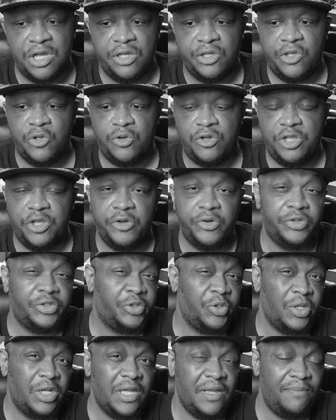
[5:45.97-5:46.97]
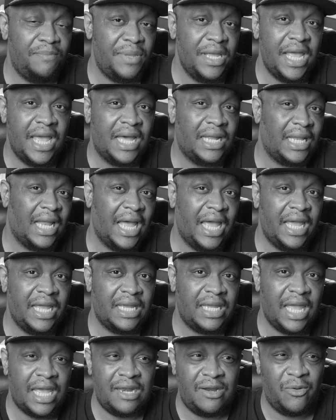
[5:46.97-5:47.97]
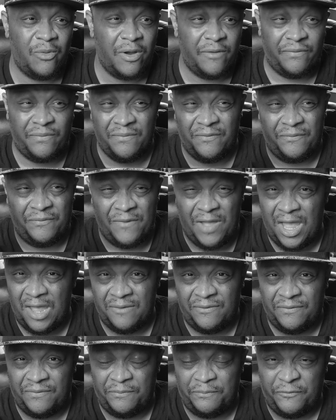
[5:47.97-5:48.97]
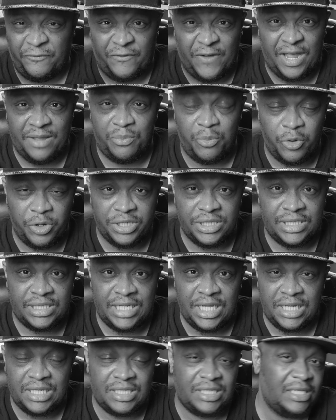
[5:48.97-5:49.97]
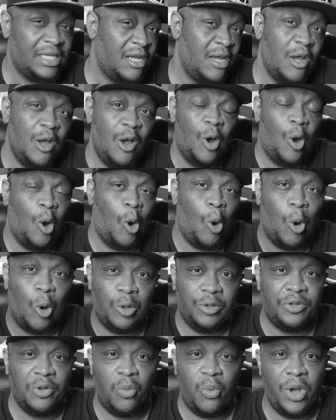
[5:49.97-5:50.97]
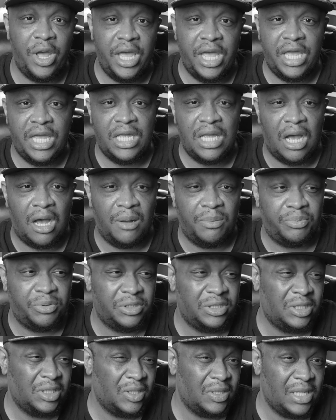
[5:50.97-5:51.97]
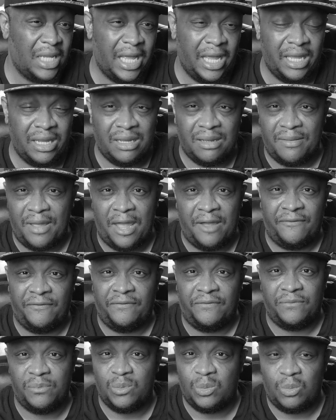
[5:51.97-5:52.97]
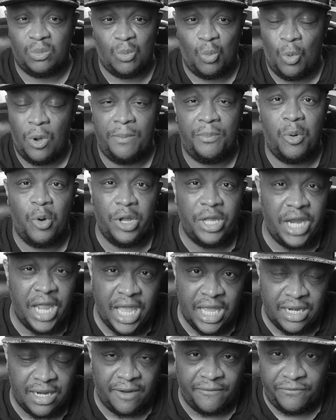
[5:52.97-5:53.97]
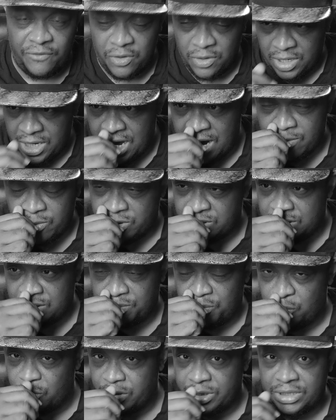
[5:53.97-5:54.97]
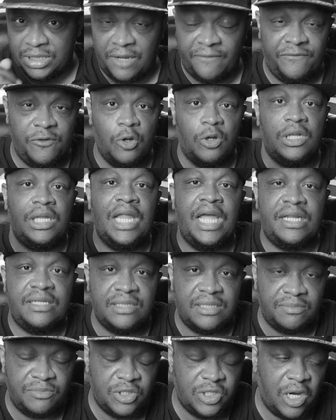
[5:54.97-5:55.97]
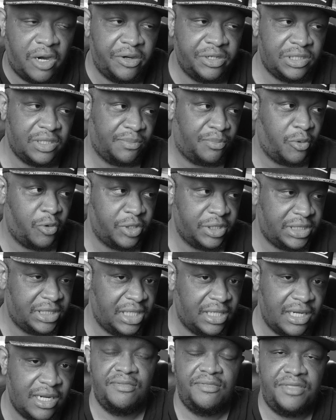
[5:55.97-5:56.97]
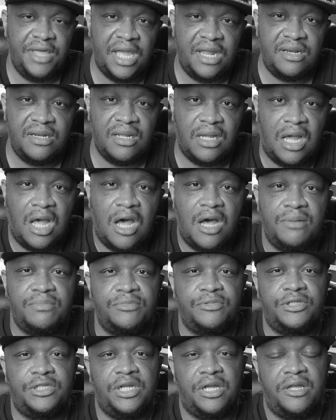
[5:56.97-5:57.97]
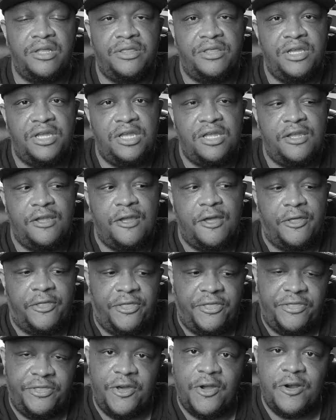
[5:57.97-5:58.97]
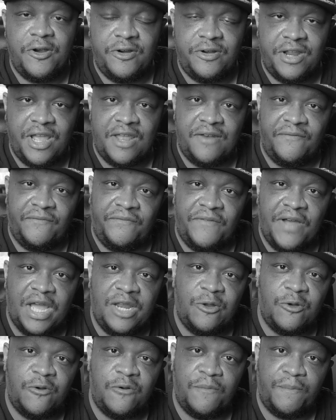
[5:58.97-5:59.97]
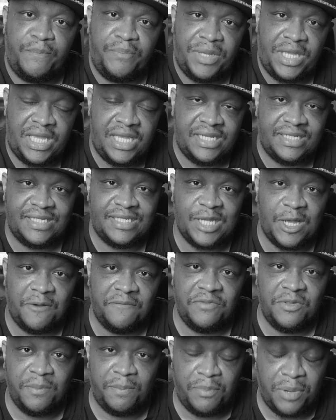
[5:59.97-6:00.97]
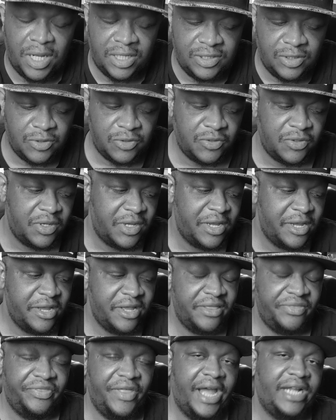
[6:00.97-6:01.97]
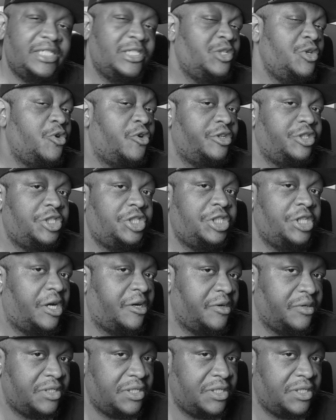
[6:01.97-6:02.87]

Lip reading: You'd usually be at like anywhere from f5.6 all the way up until like f1.8 if your camera supports, if your lens, supports it. Then comes the third and final piece of the puzzle. That's your shutter